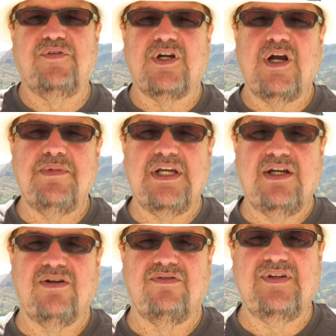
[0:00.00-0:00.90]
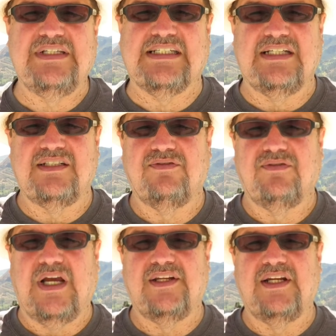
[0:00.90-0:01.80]
you're coming here to visit
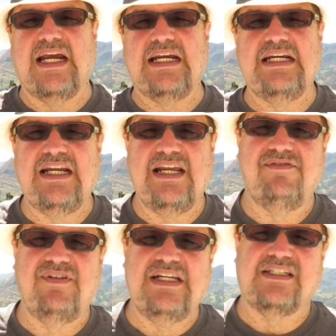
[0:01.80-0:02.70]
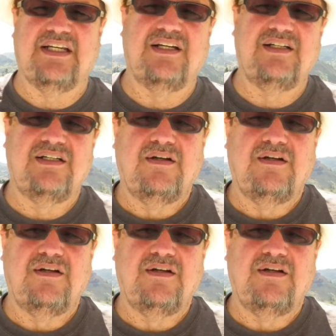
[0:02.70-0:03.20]
on the ninety day visa,